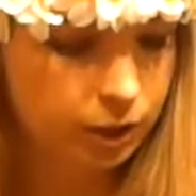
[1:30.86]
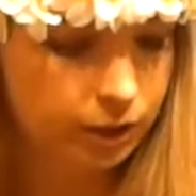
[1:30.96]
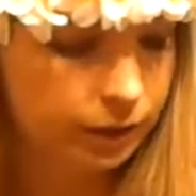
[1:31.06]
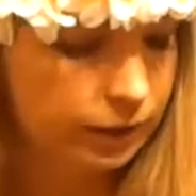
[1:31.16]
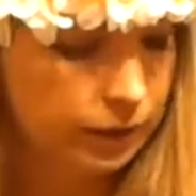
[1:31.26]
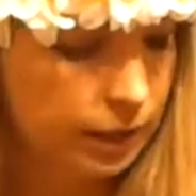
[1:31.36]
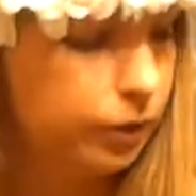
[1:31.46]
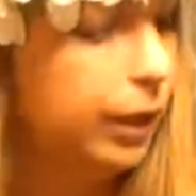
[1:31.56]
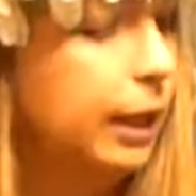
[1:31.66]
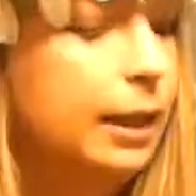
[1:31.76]
to take your
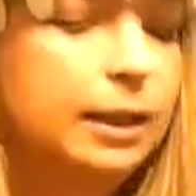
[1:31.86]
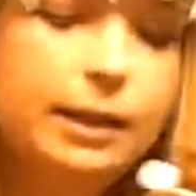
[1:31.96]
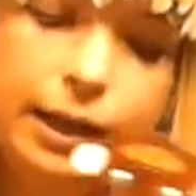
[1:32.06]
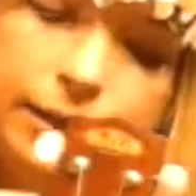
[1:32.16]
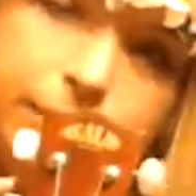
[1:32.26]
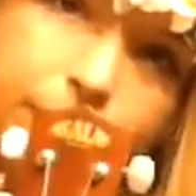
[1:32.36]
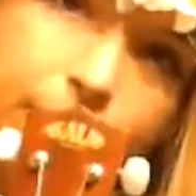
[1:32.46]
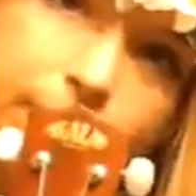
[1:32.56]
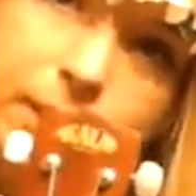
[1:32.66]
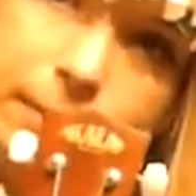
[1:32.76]
handy dandy little knobs up